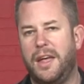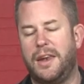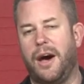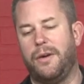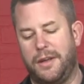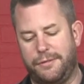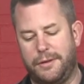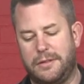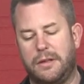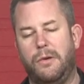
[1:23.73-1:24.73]
Now, if we
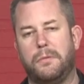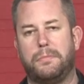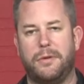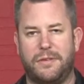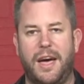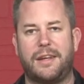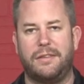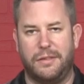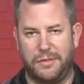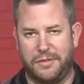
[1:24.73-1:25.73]
don't protect
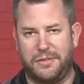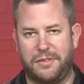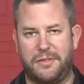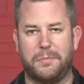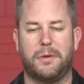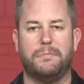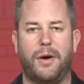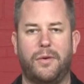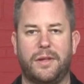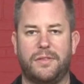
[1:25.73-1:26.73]
the system
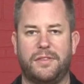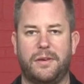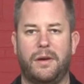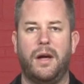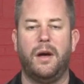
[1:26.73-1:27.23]
components here,